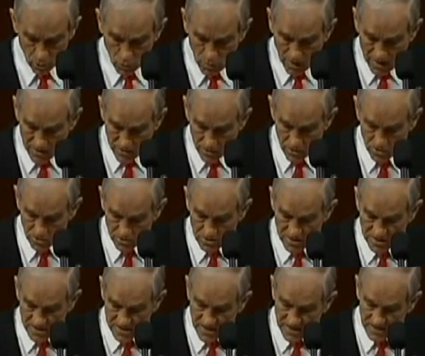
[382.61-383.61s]
Rather,
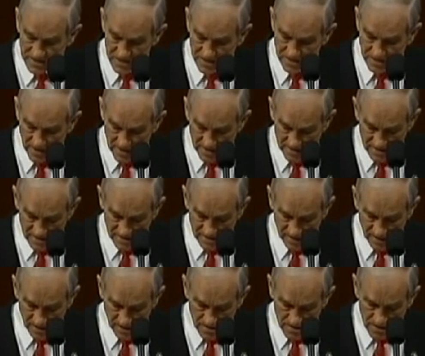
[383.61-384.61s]

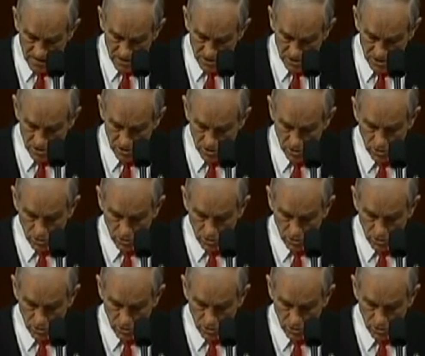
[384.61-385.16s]
desensitizing our nation